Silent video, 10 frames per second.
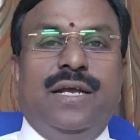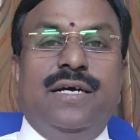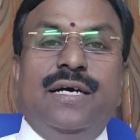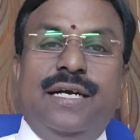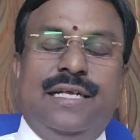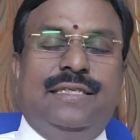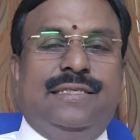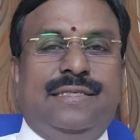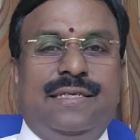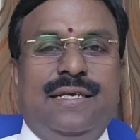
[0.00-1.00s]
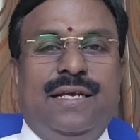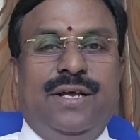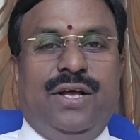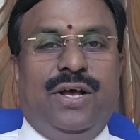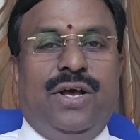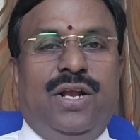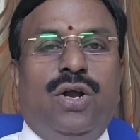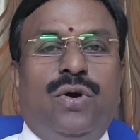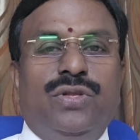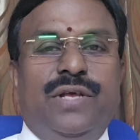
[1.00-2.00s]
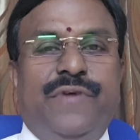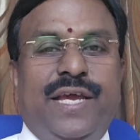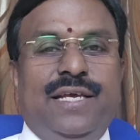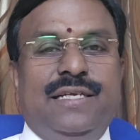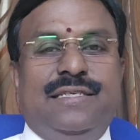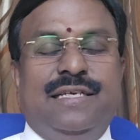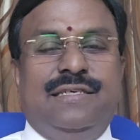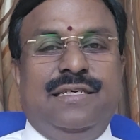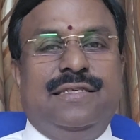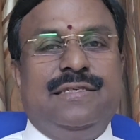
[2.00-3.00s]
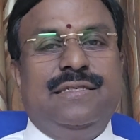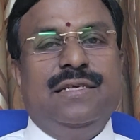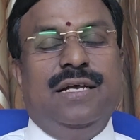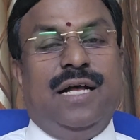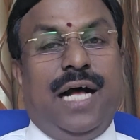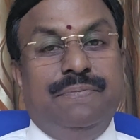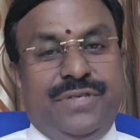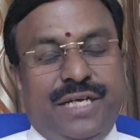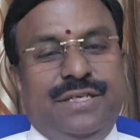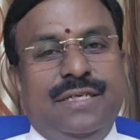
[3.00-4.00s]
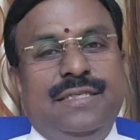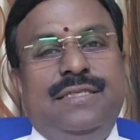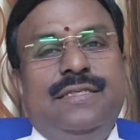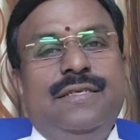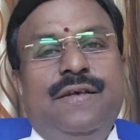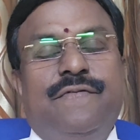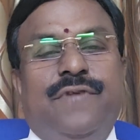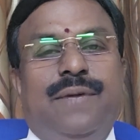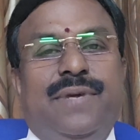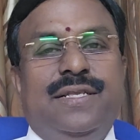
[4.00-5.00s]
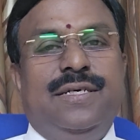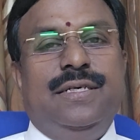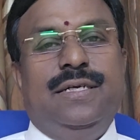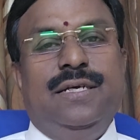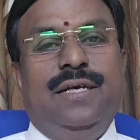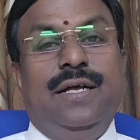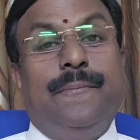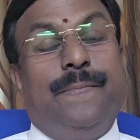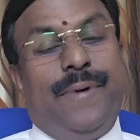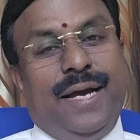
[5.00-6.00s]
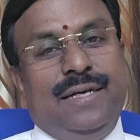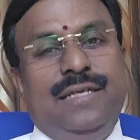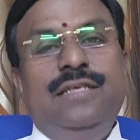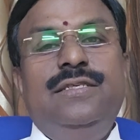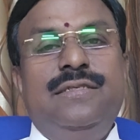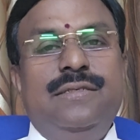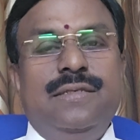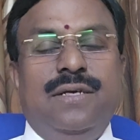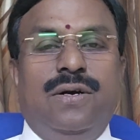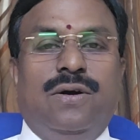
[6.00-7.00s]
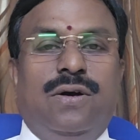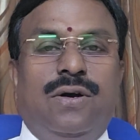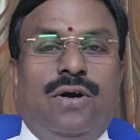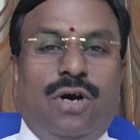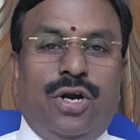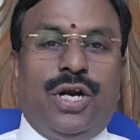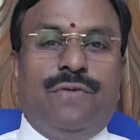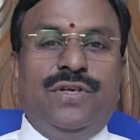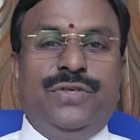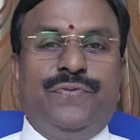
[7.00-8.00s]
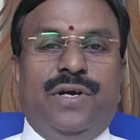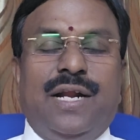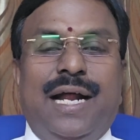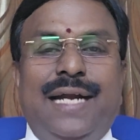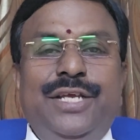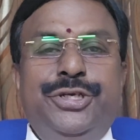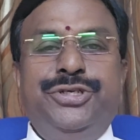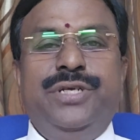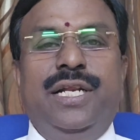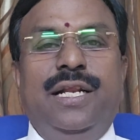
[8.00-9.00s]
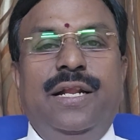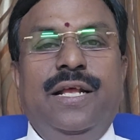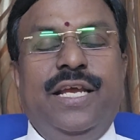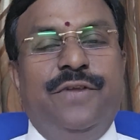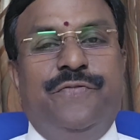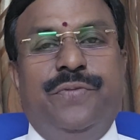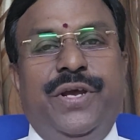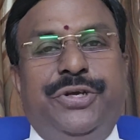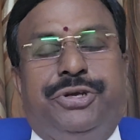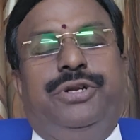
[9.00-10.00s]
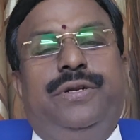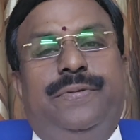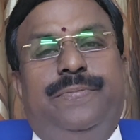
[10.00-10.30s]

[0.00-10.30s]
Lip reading: hurdles along the way, such as objections from other parties or request for additional information